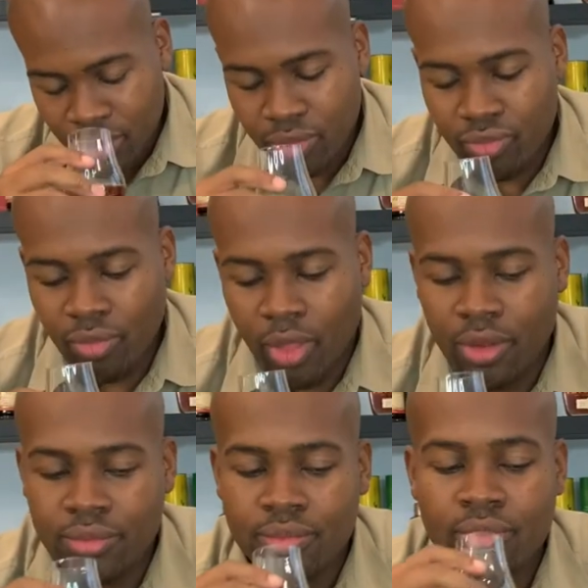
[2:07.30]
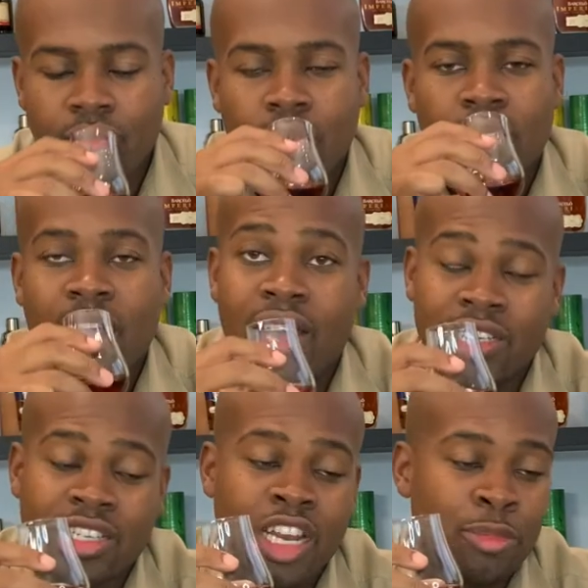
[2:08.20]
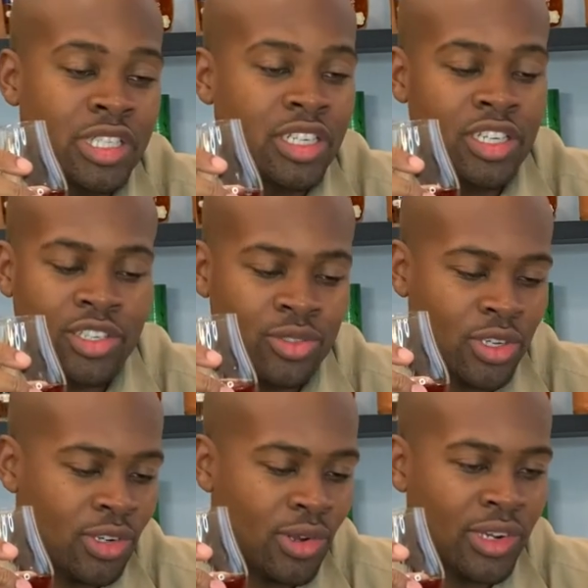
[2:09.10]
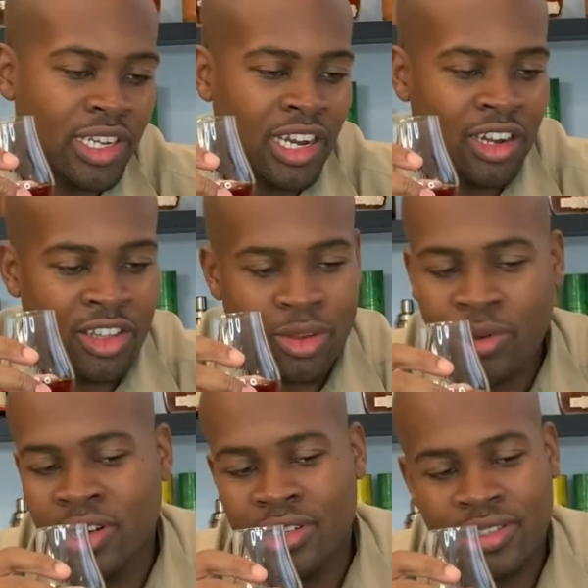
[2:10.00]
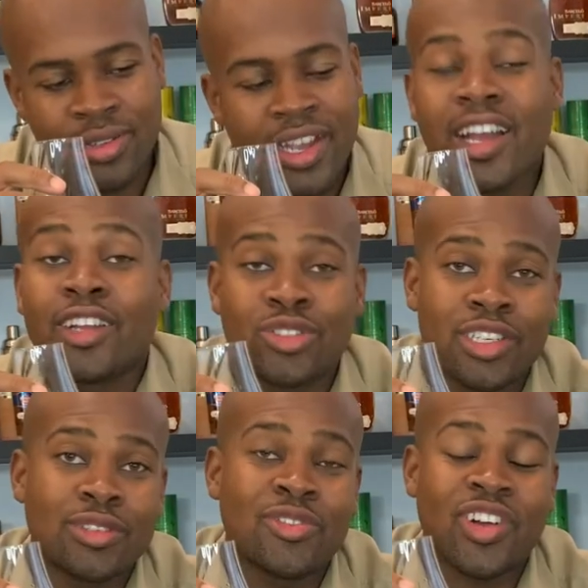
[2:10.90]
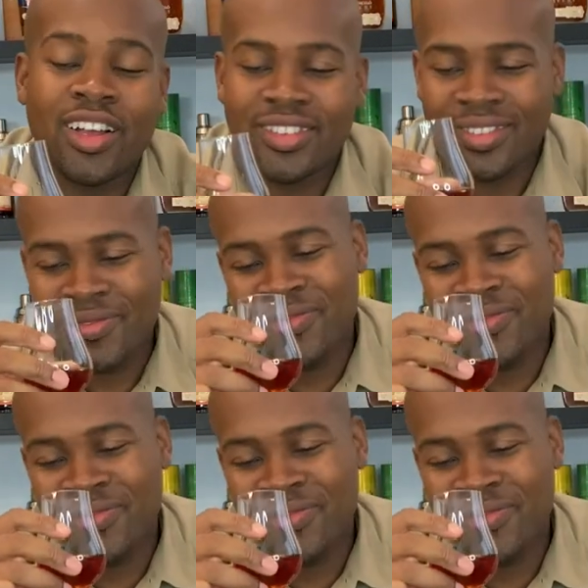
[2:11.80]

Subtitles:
And it's a limited edition, so you're not going to get another one of these. So I can't drink too fast.